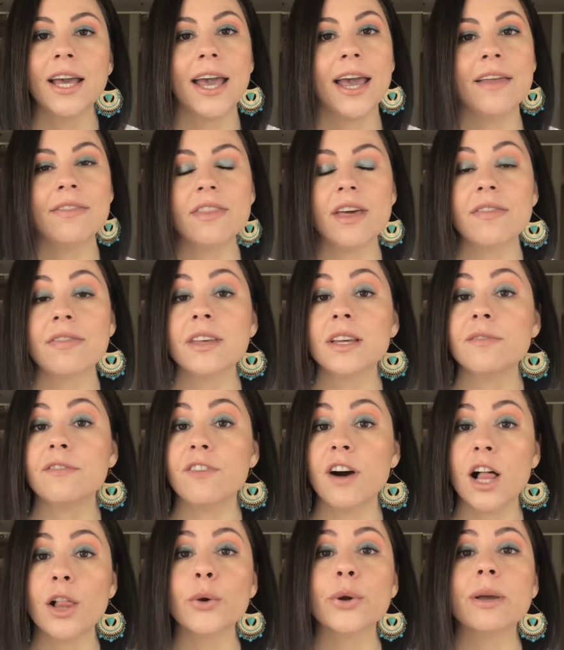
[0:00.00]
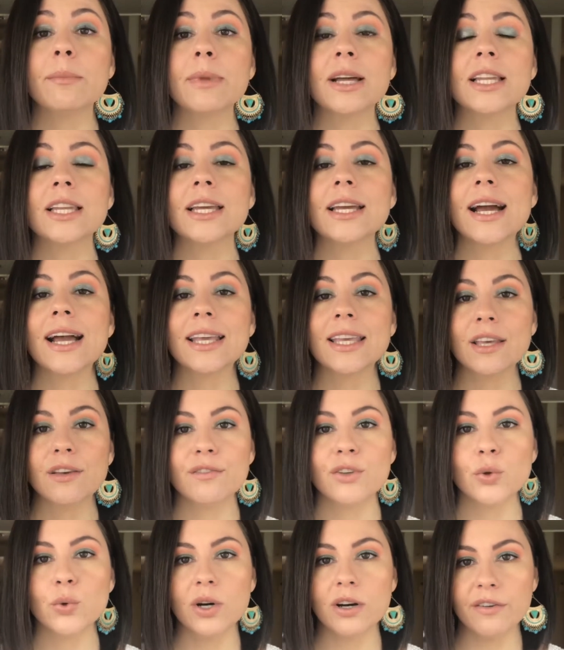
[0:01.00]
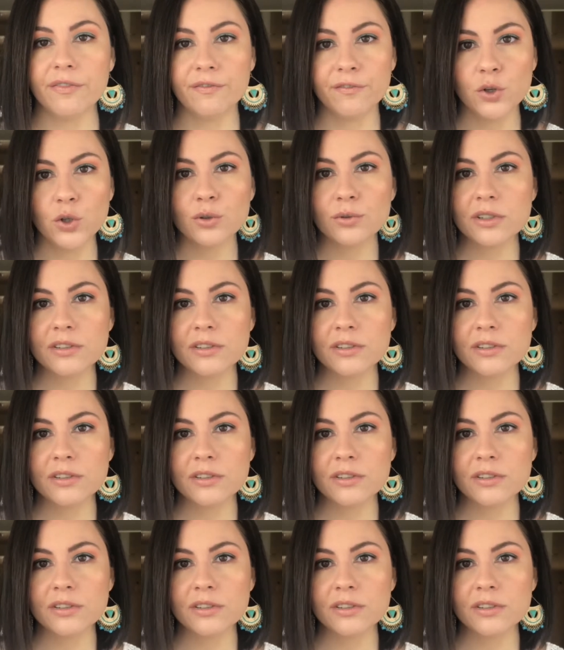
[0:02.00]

and then the following Monday I give you a full